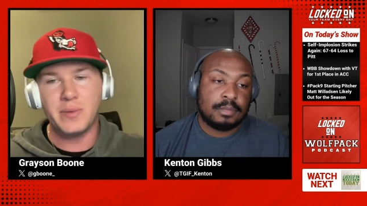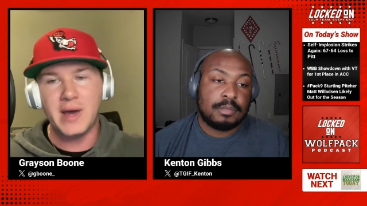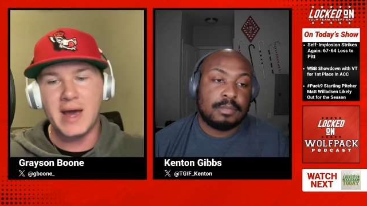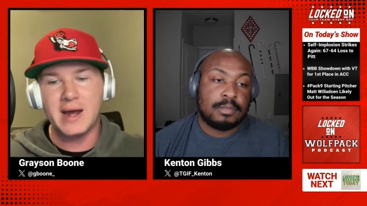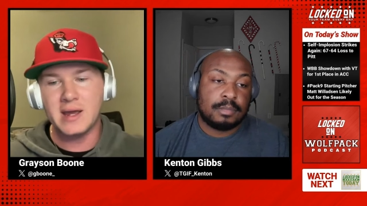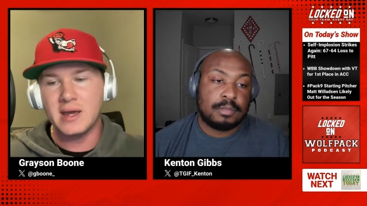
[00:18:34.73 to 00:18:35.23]

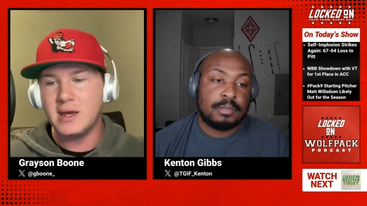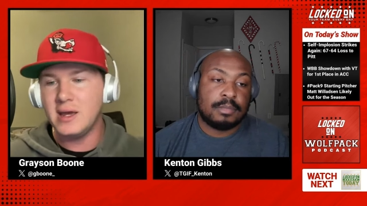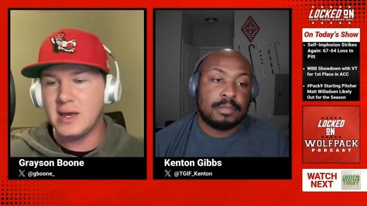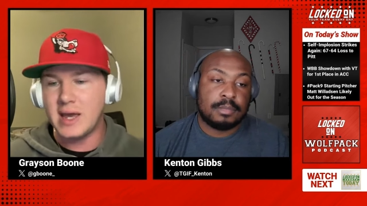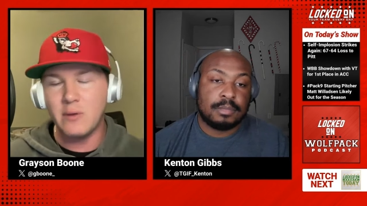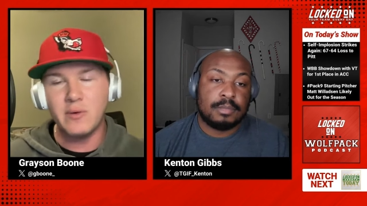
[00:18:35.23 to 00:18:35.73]
Speaker 1: Pack,
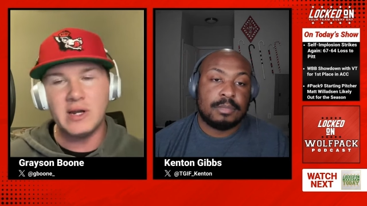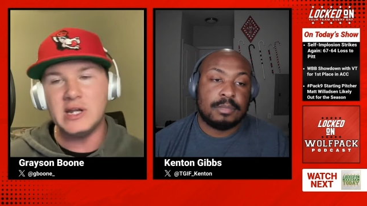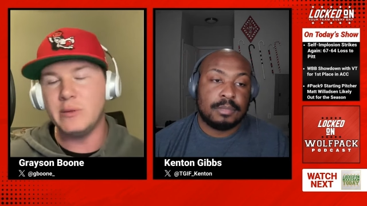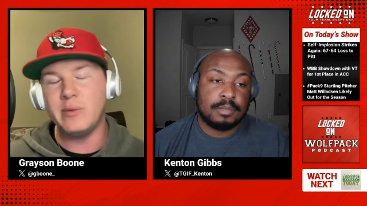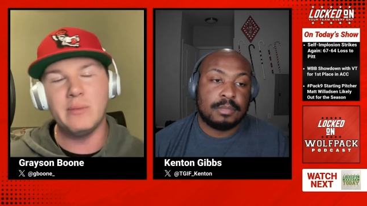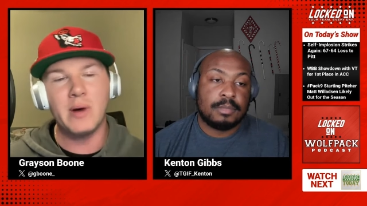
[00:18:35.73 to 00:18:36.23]
and we need
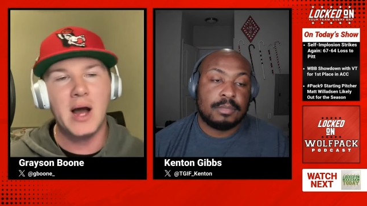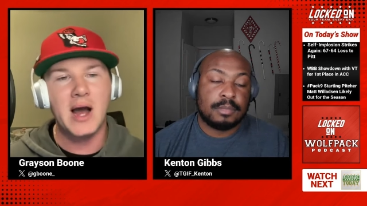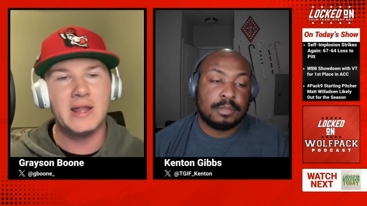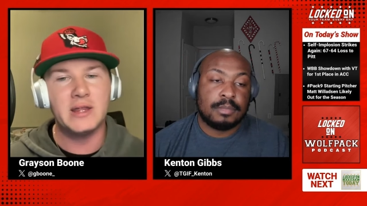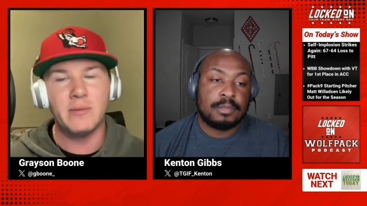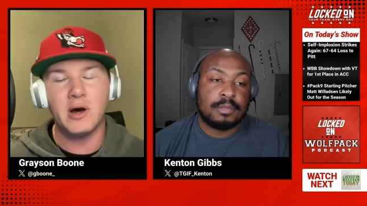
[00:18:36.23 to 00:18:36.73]
to be
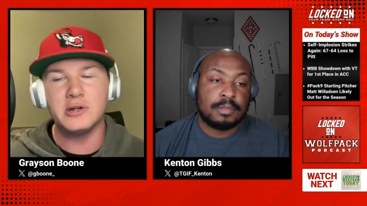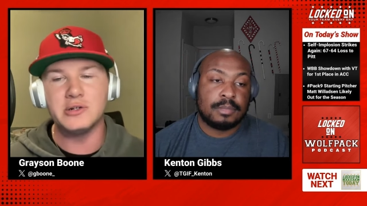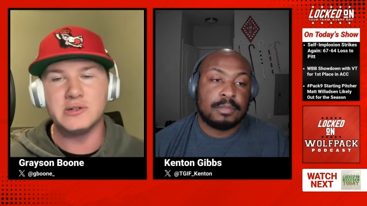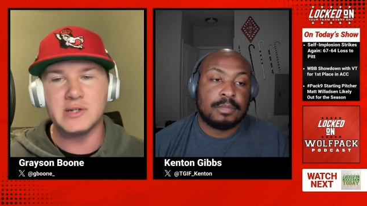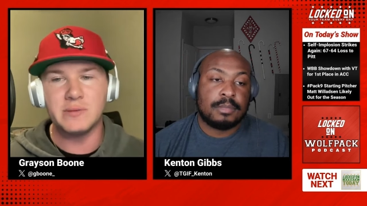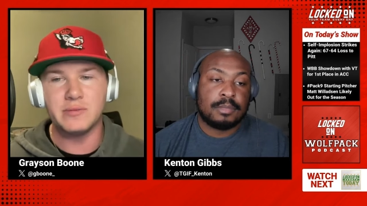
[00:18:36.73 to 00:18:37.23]
behind them one
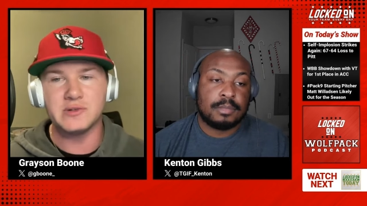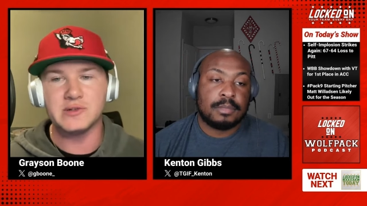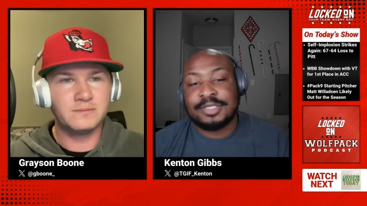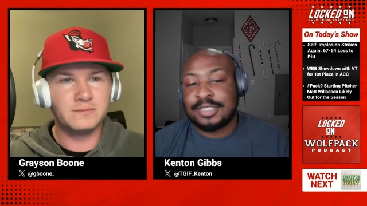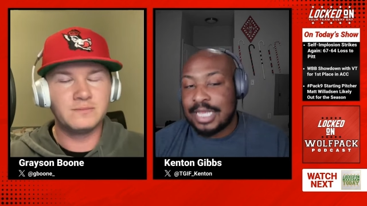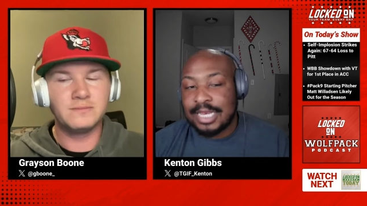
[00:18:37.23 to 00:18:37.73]
hundred ten
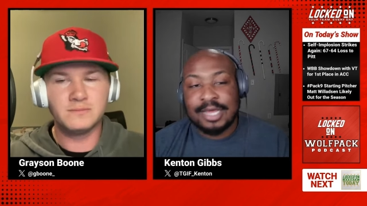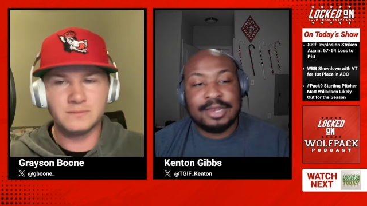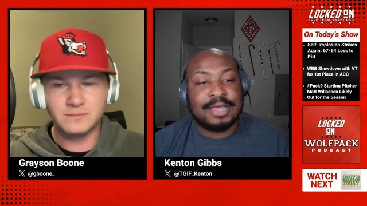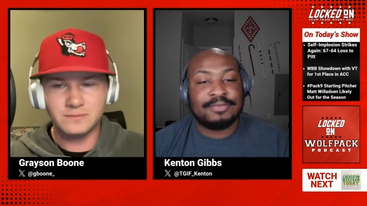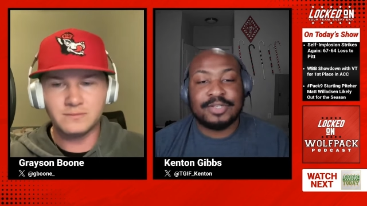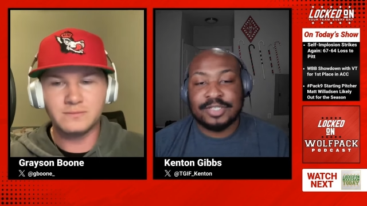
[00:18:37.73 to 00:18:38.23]
percent.
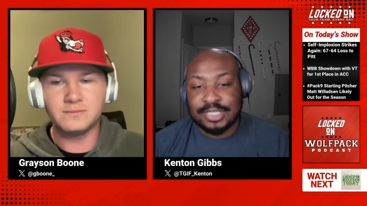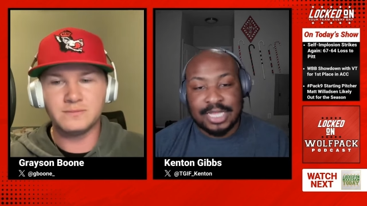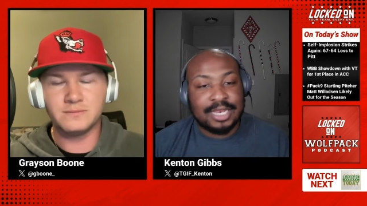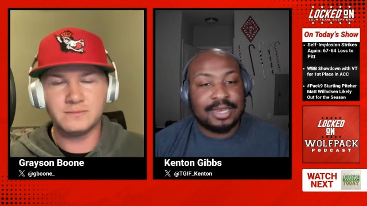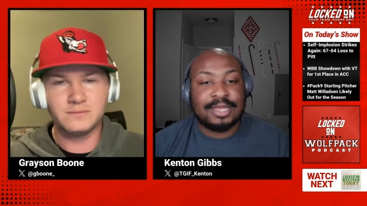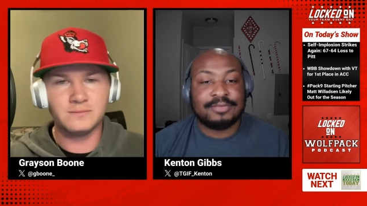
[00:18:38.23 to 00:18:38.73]
Speaker 2: Sellout after
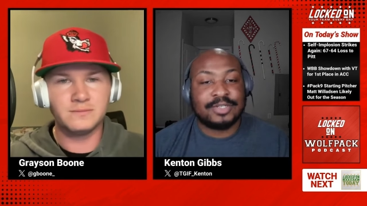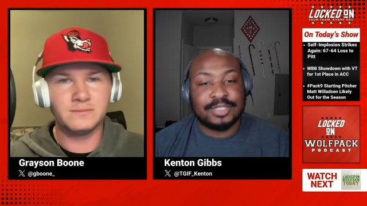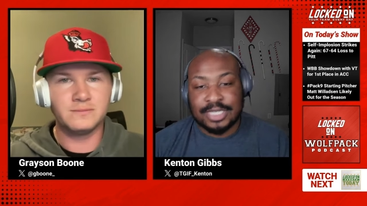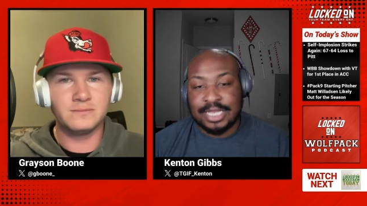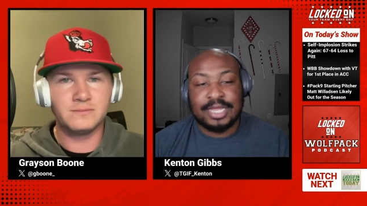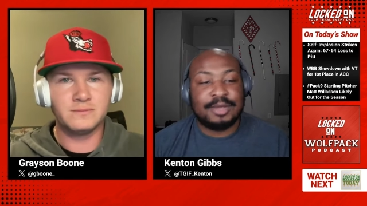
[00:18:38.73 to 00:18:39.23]
sellout after
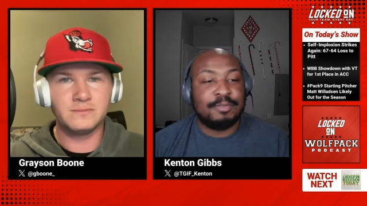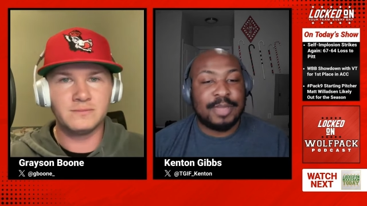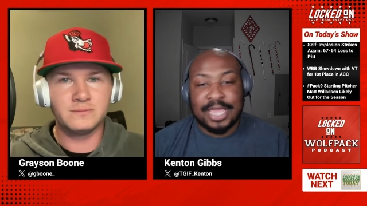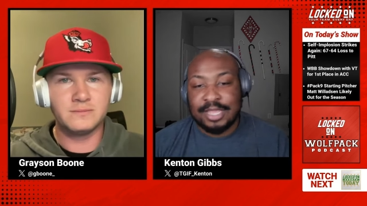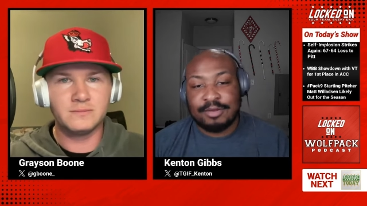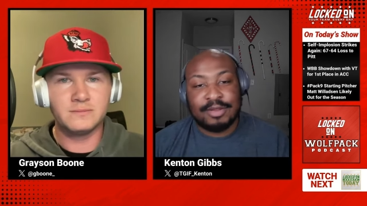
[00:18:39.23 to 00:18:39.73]
sellout,
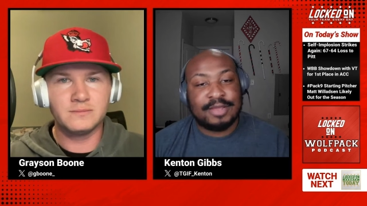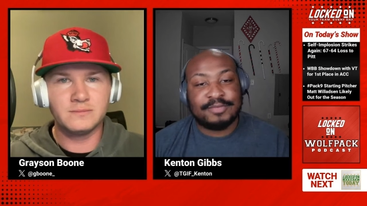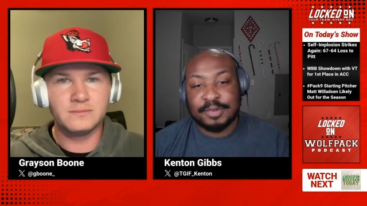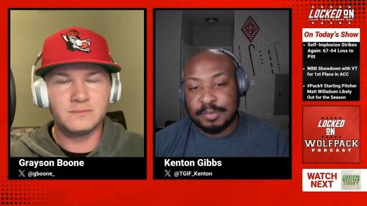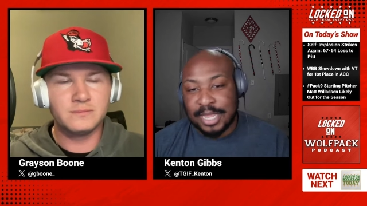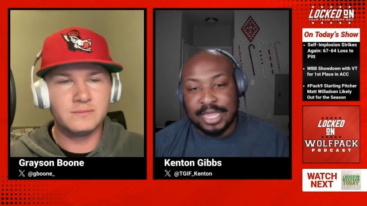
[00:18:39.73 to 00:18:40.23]
banger
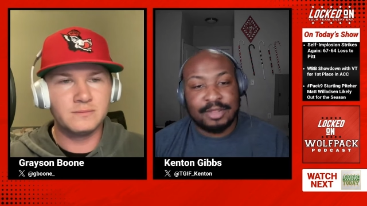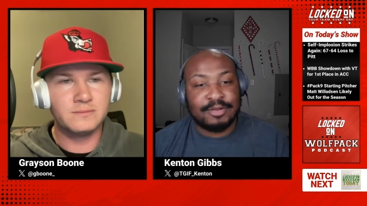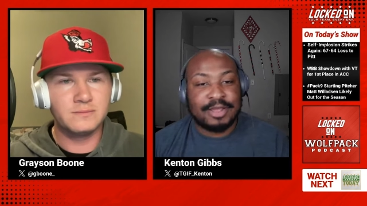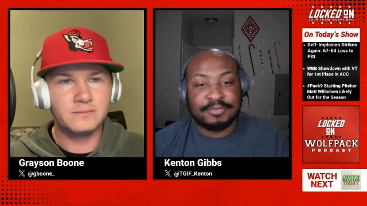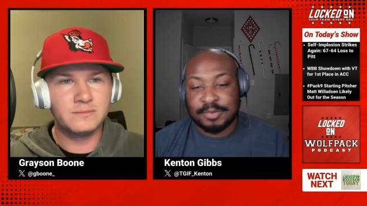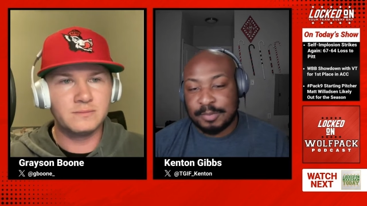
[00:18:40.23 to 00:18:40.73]
after
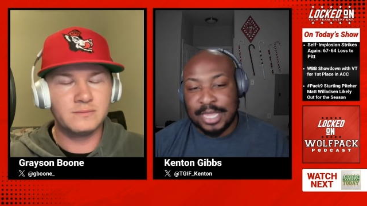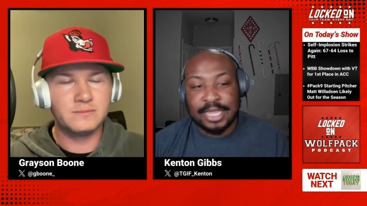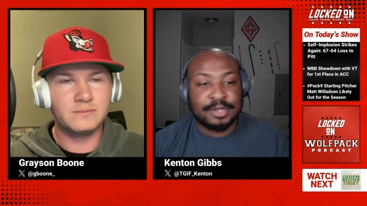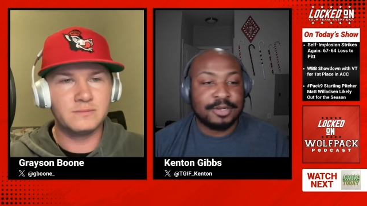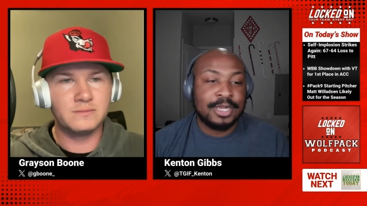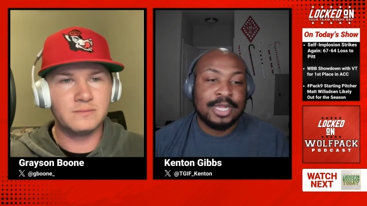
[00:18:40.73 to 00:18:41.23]
banger after
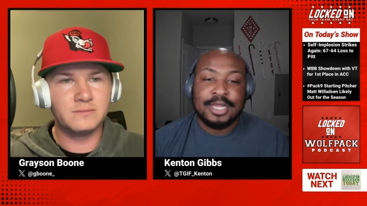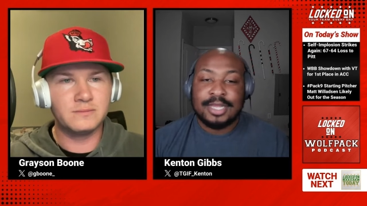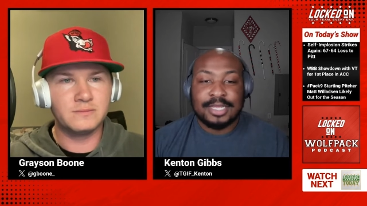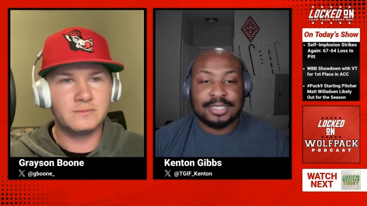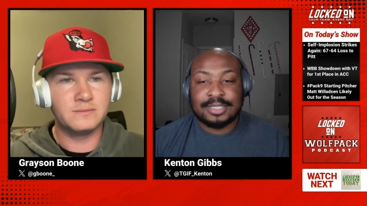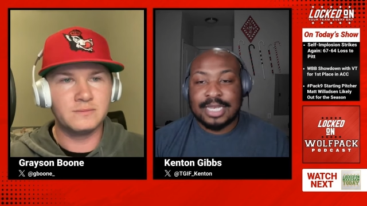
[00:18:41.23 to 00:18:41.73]
banger.
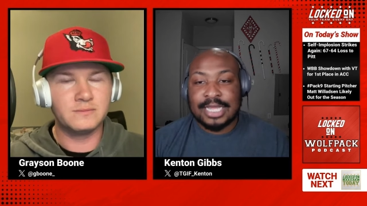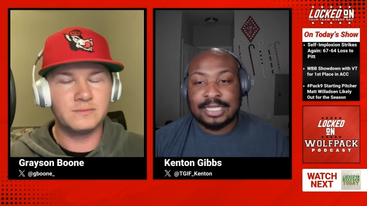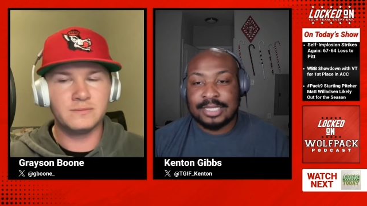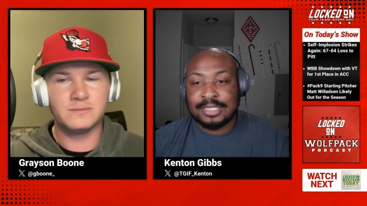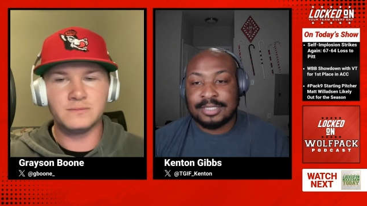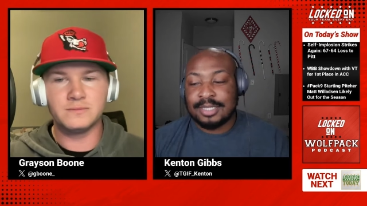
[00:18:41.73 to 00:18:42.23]
It's
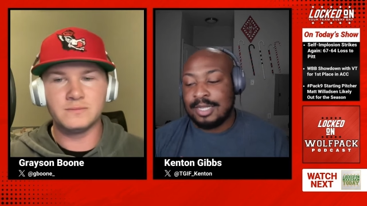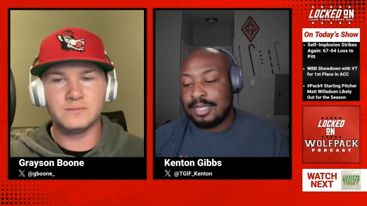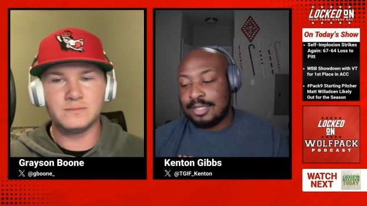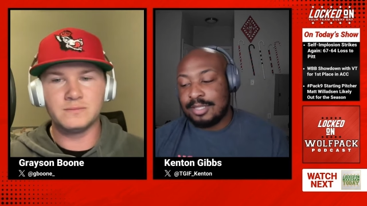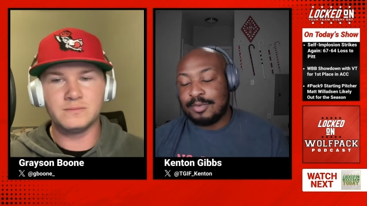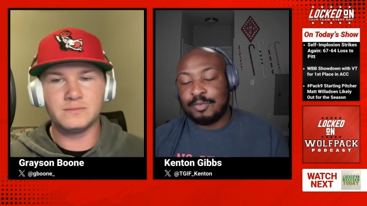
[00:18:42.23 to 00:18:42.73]
like this,
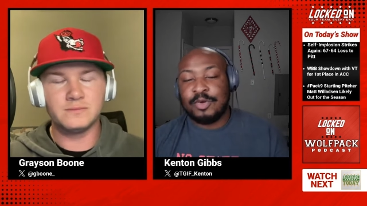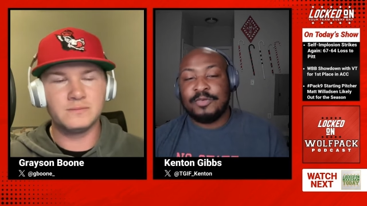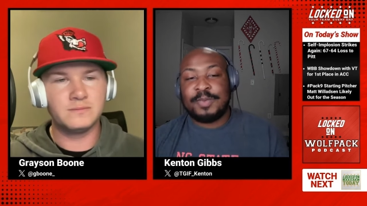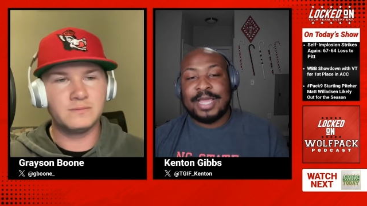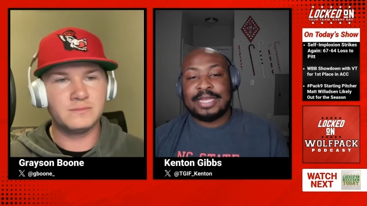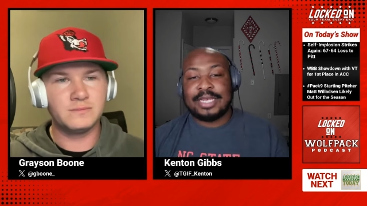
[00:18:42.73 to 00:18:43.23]
the
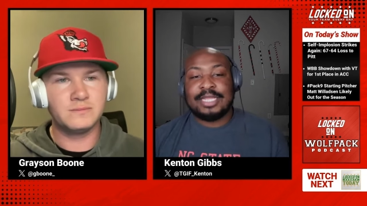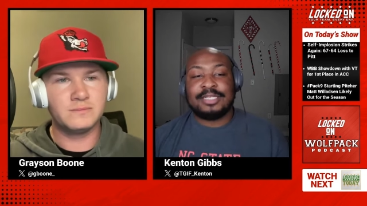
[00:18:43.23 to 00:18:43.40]
Wolfpack